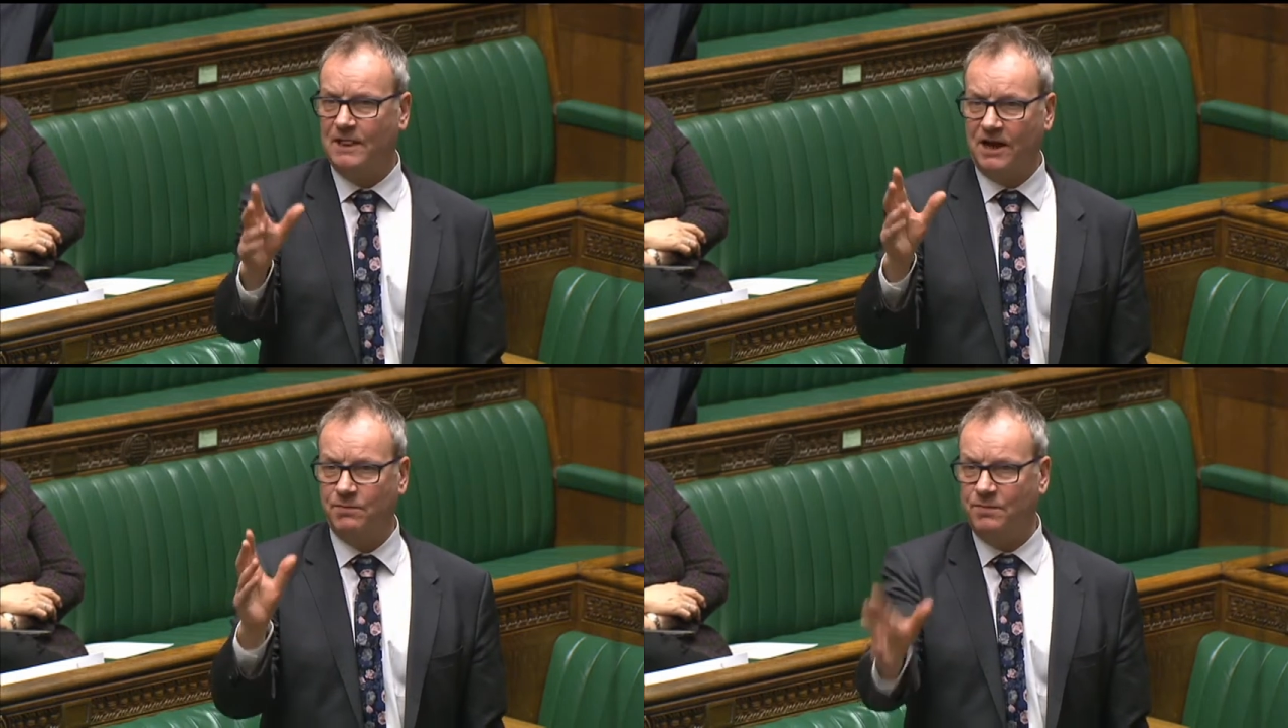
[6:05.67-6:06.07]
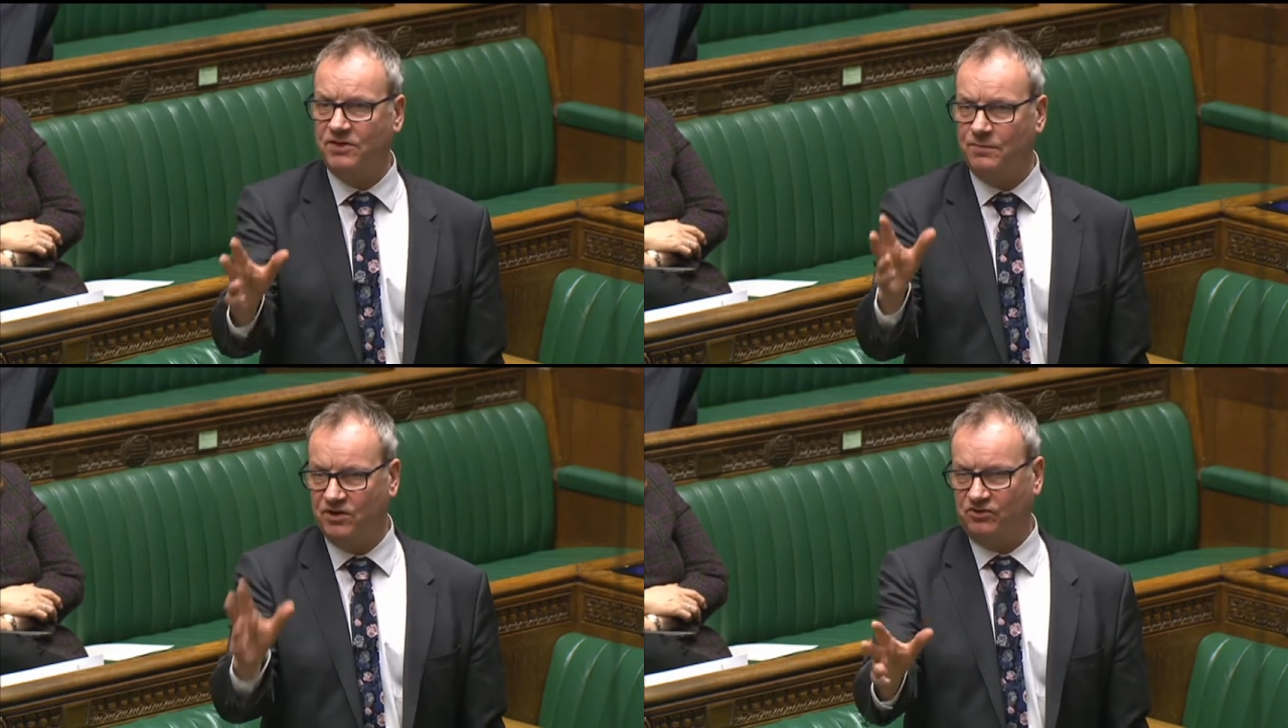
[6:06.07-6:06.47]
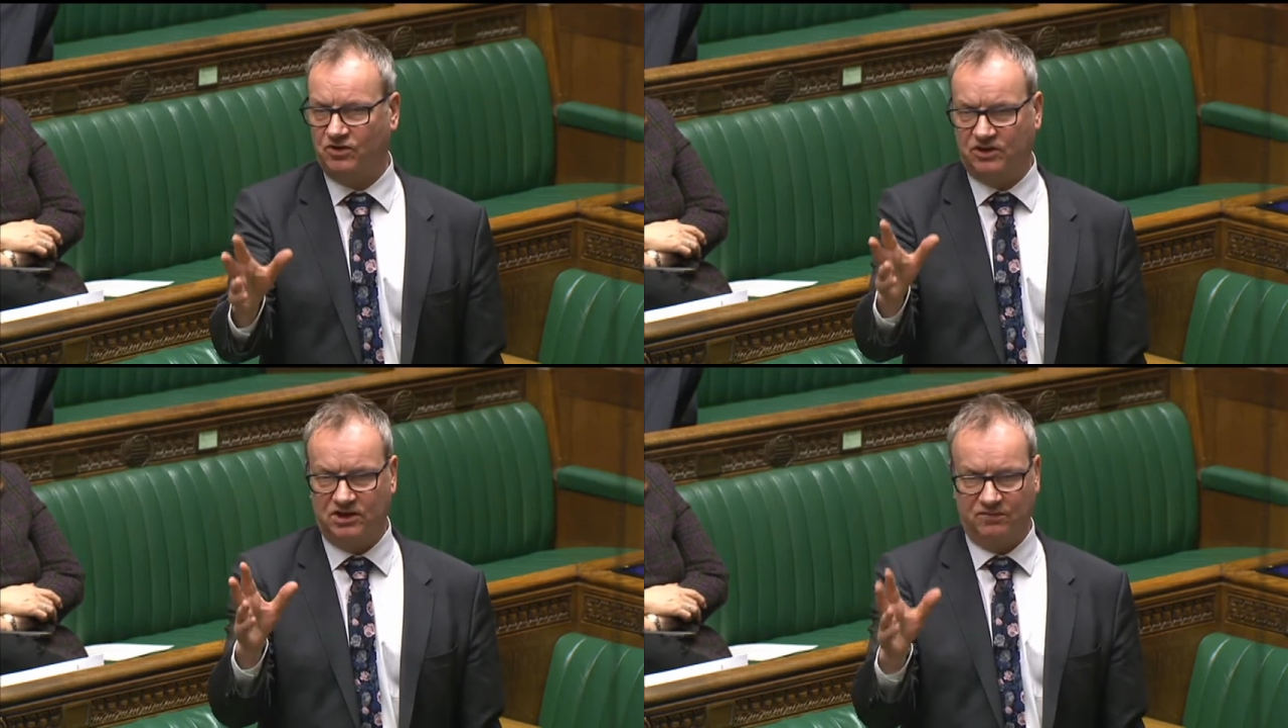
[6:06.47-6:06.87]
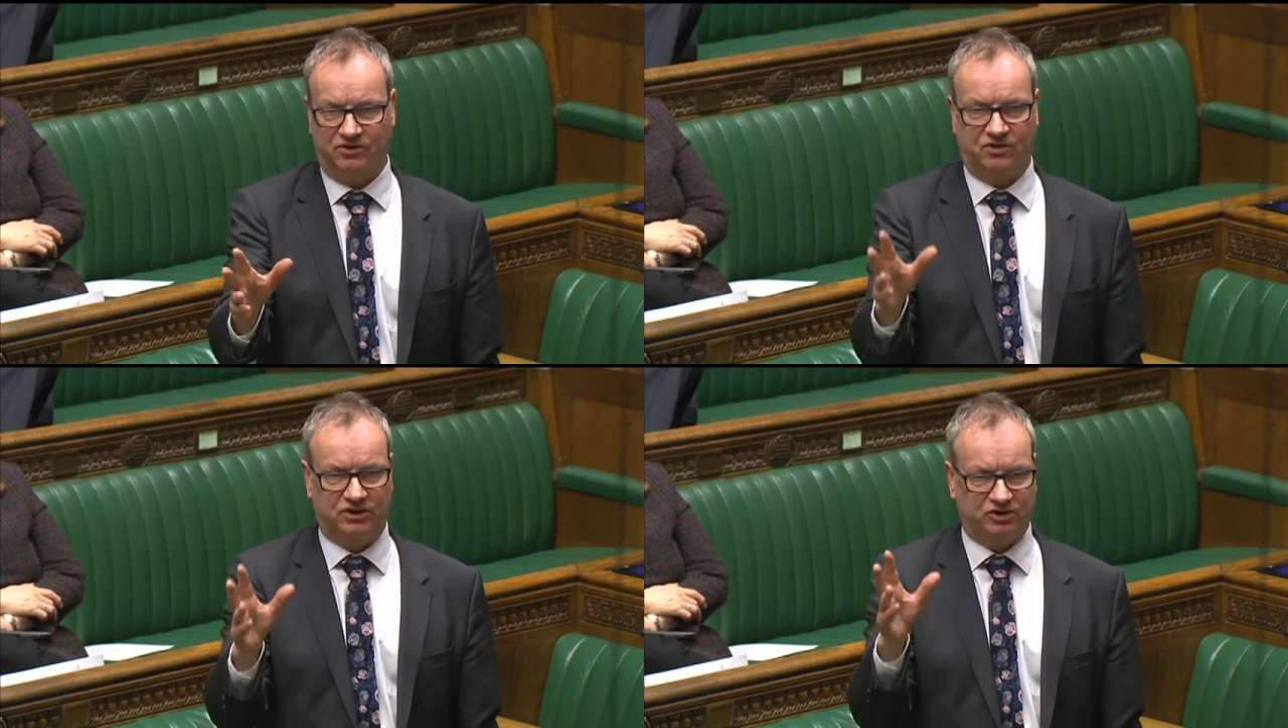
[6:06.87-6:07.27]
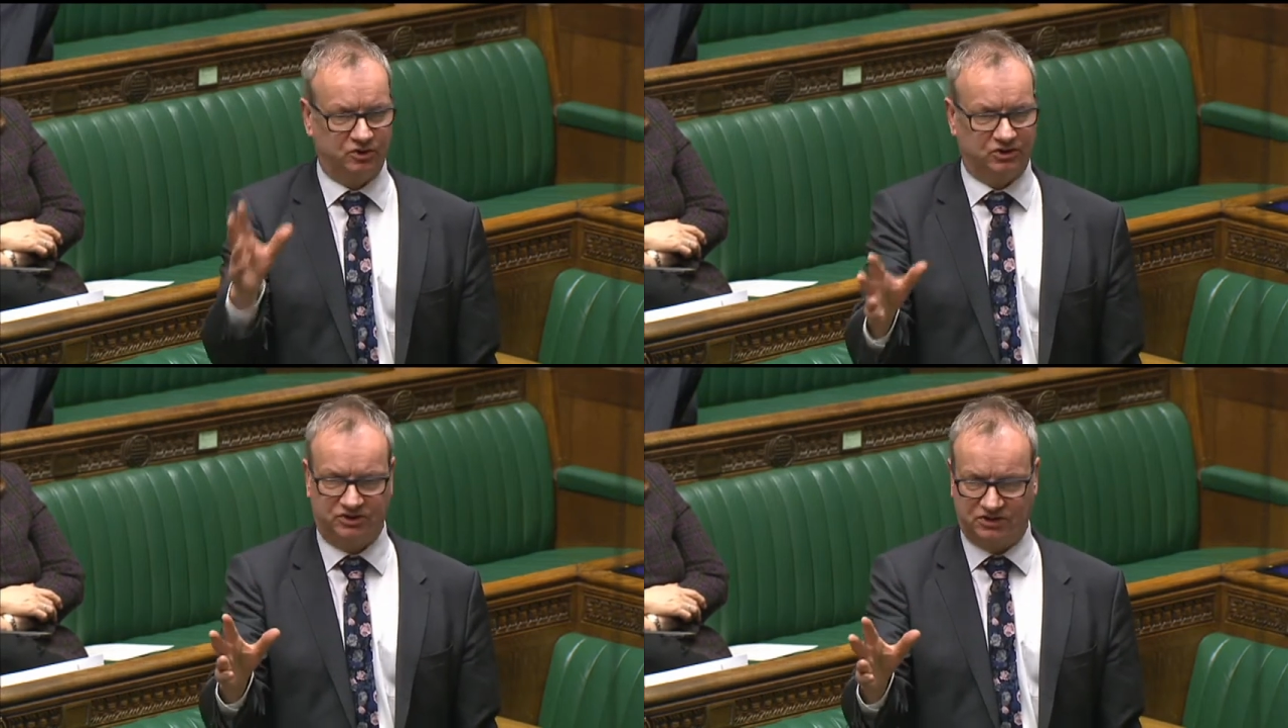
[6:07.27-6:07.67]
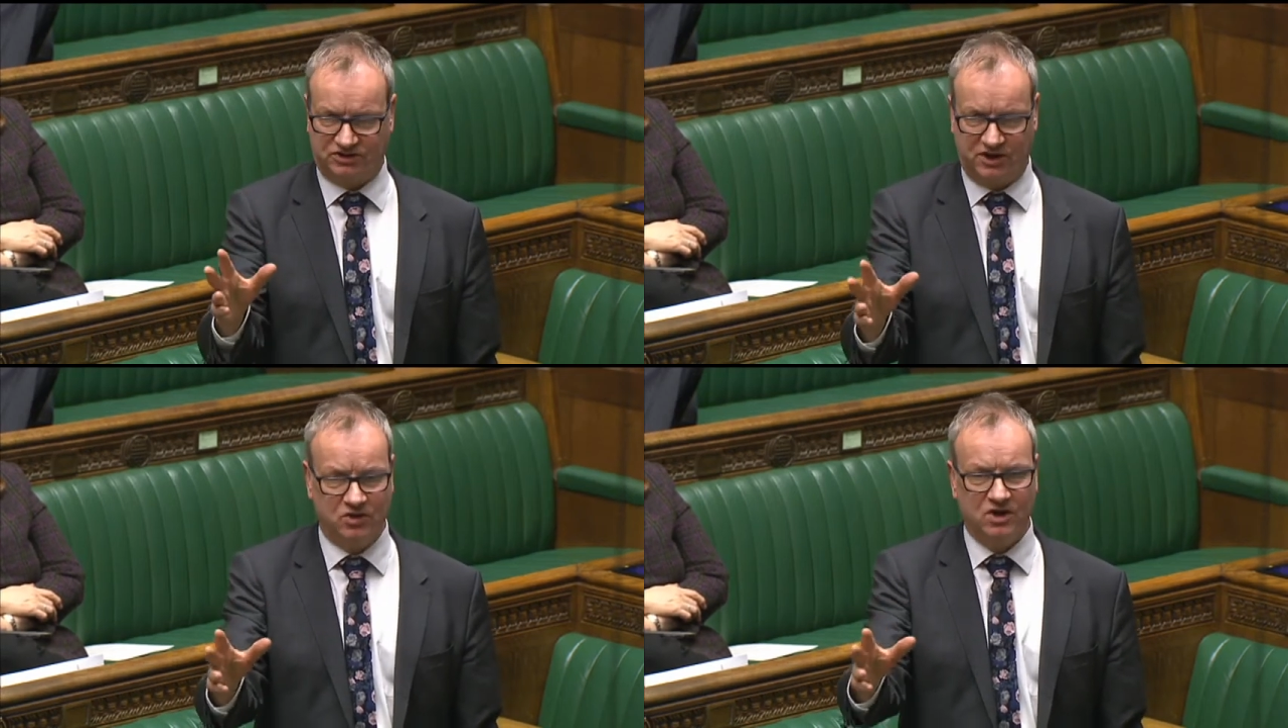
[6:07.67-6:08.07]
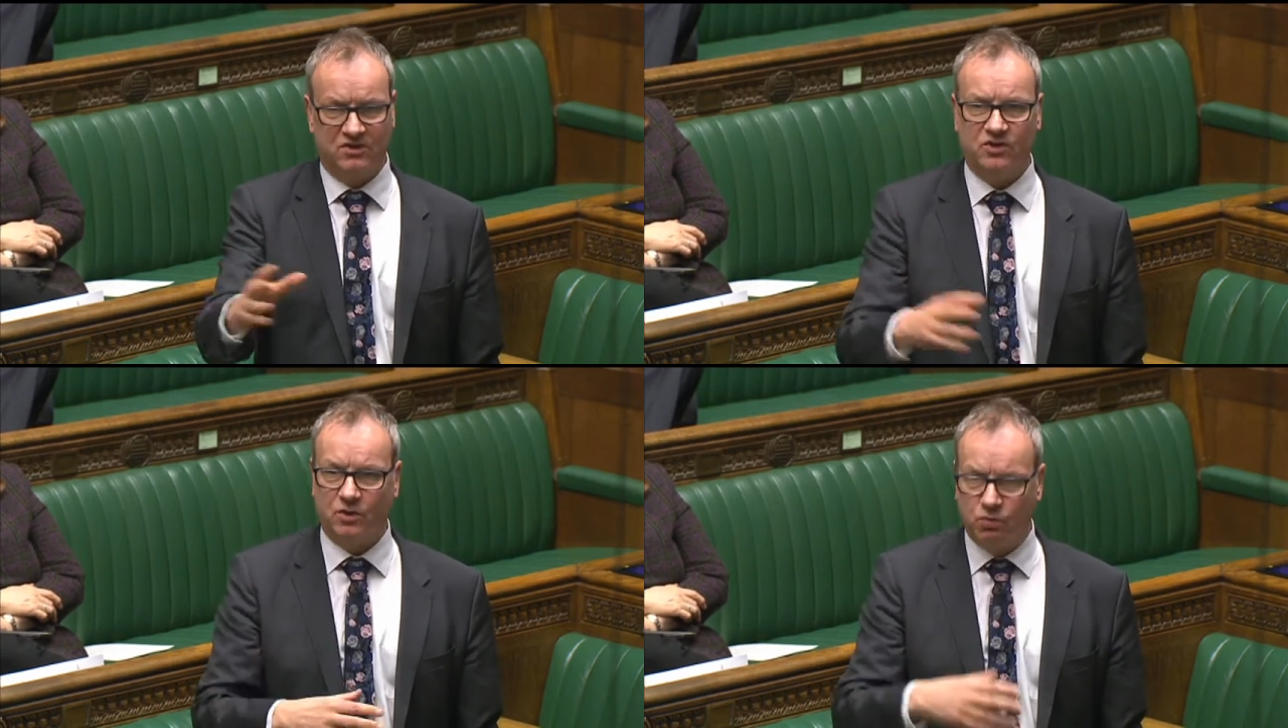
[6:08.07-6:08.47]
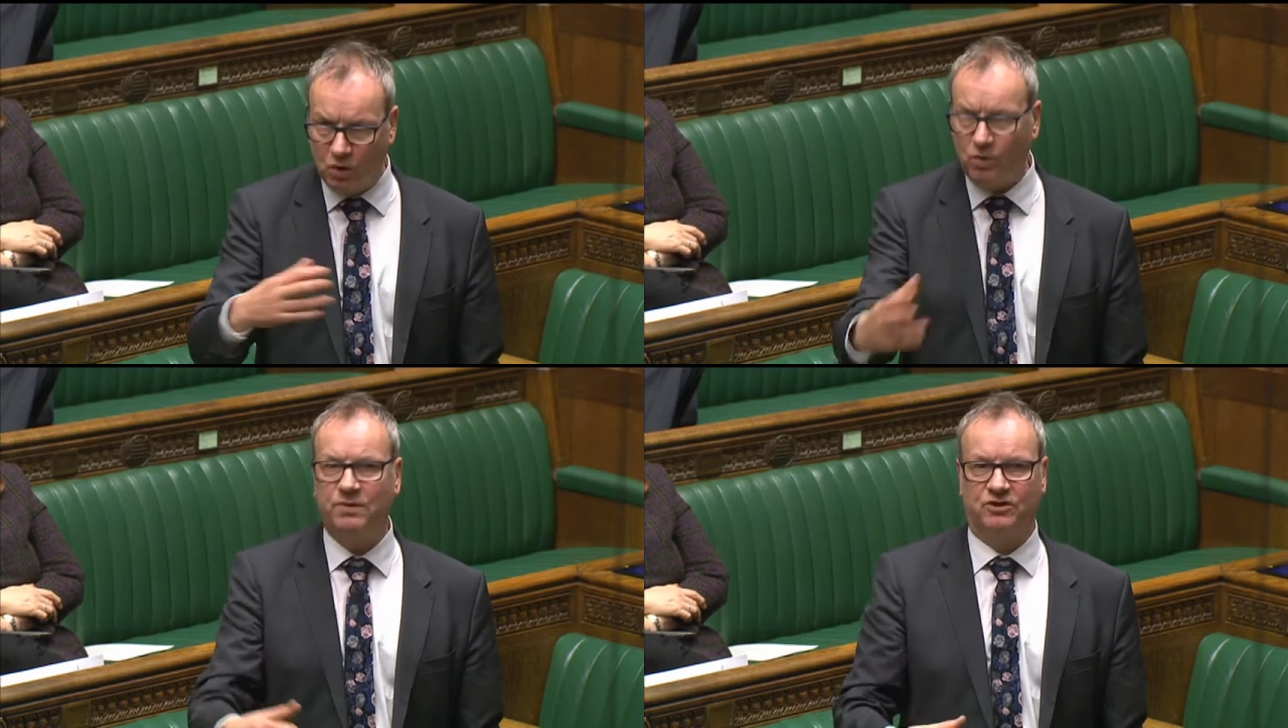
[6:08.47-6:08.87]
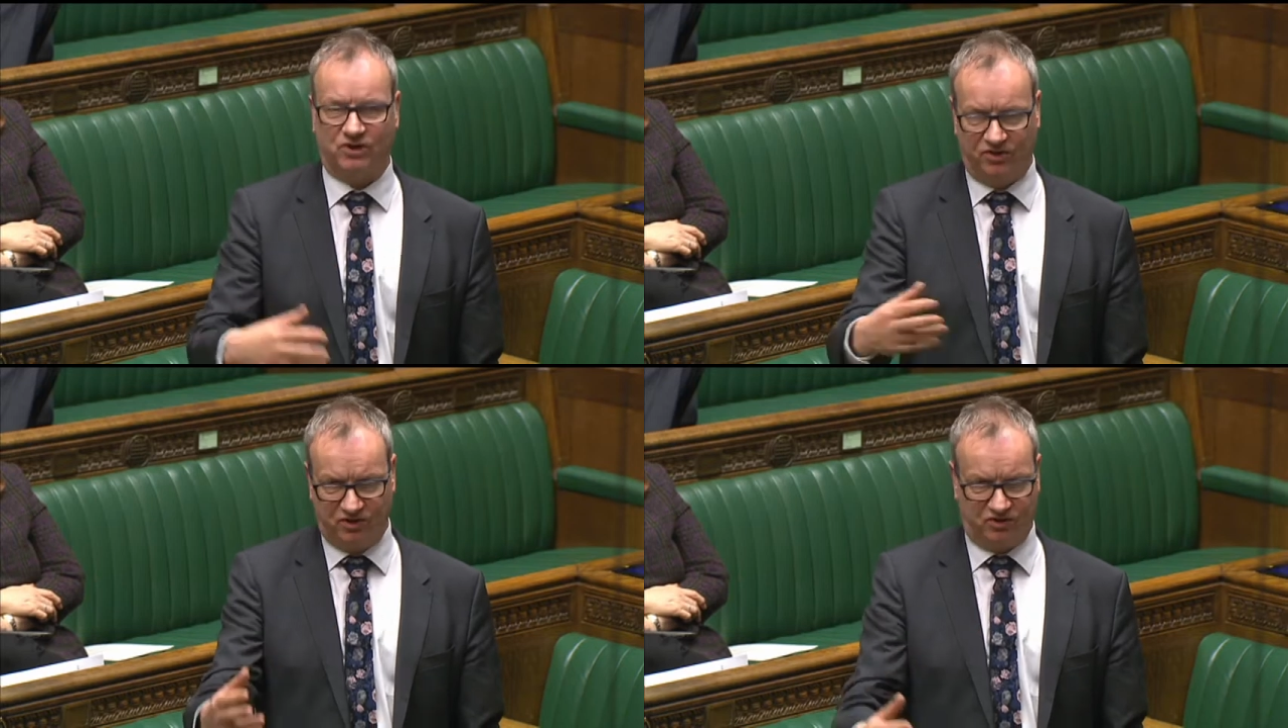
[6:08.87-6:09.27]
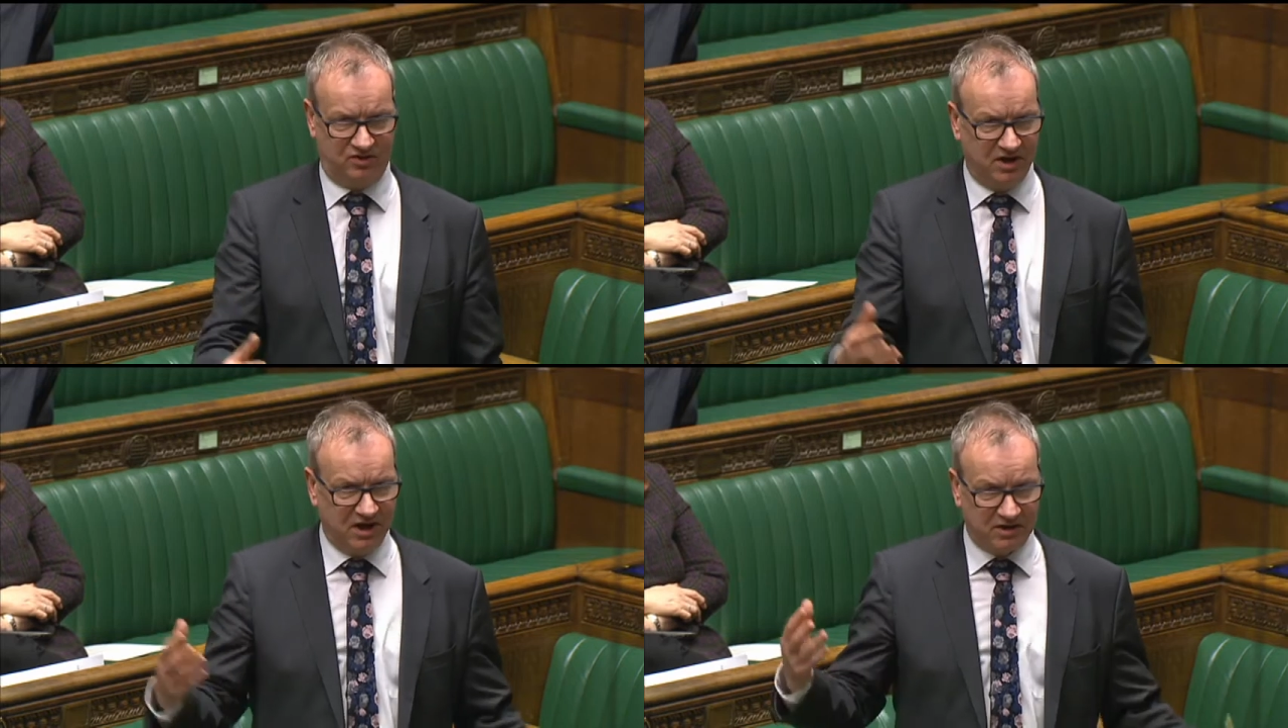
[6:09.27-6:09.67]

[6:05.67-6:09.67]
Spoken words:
and maybe the Minister could give us that assurance just now that there will be a transition